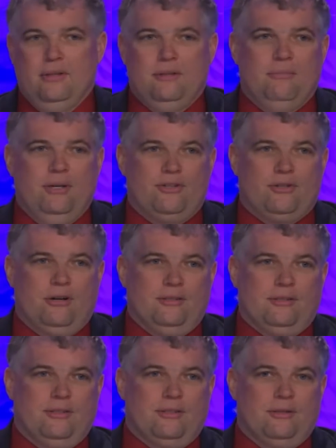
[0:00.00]
make sure all
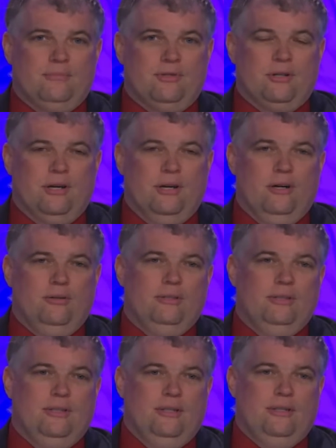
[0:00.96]
systems are go
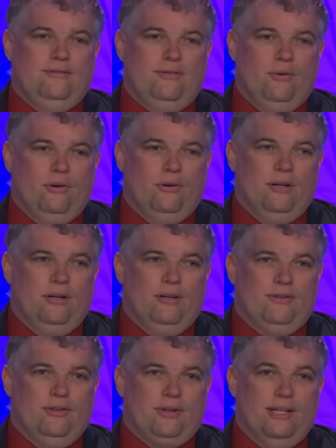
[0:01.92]
for uh,
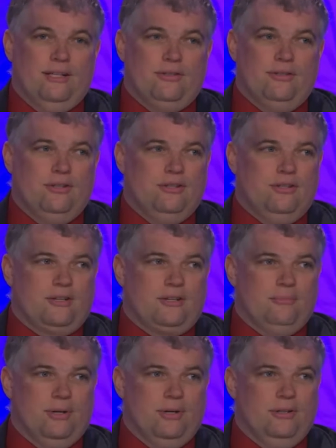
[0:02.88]
for the translunar
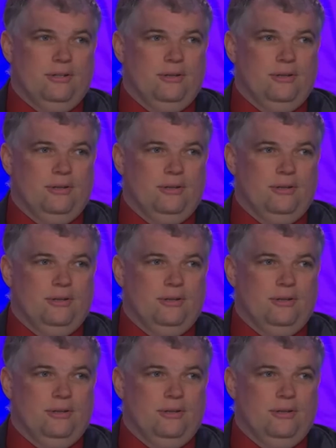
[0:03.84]
injection burn,